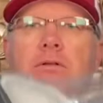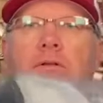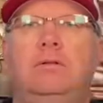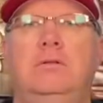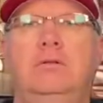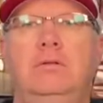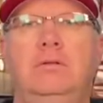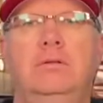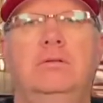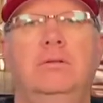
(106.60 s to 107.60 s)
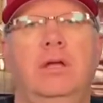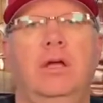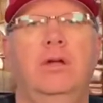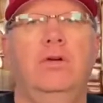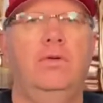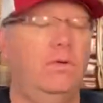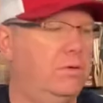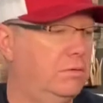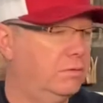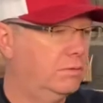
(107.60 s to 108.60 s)
Kind of cool.
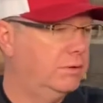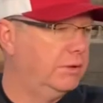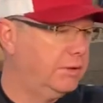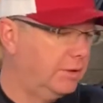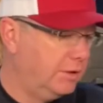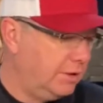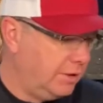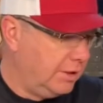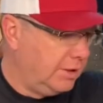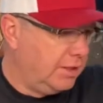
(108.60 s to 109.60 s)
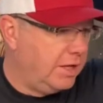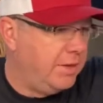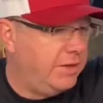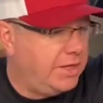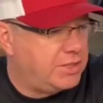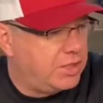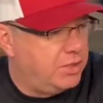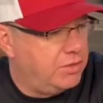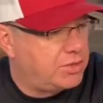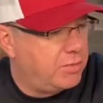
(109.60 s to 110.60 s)
And then they
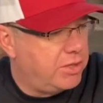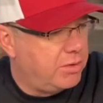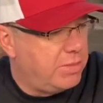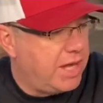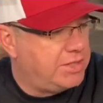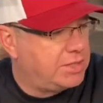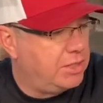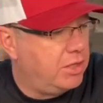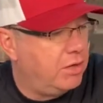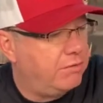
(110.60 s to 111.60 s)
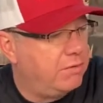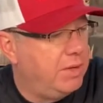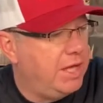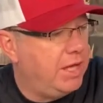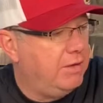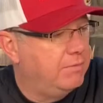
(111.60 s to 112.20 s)
send you some of their baits. And, you know, for me,